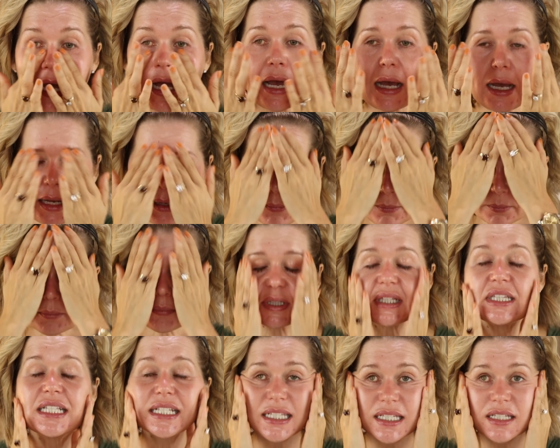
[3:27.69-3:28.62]

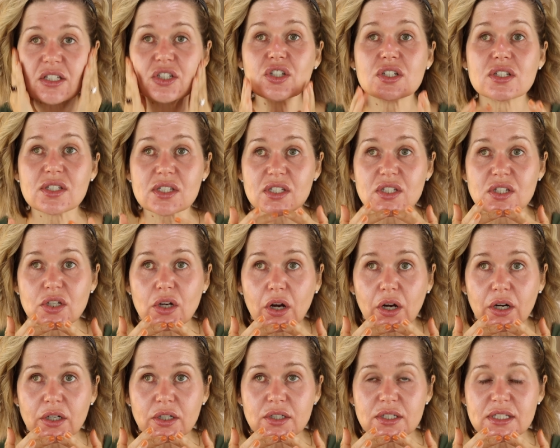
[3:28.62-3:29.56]
But this is just
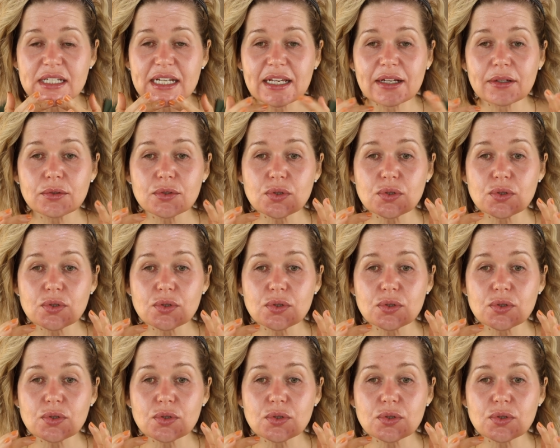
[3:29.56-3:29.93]
scars now,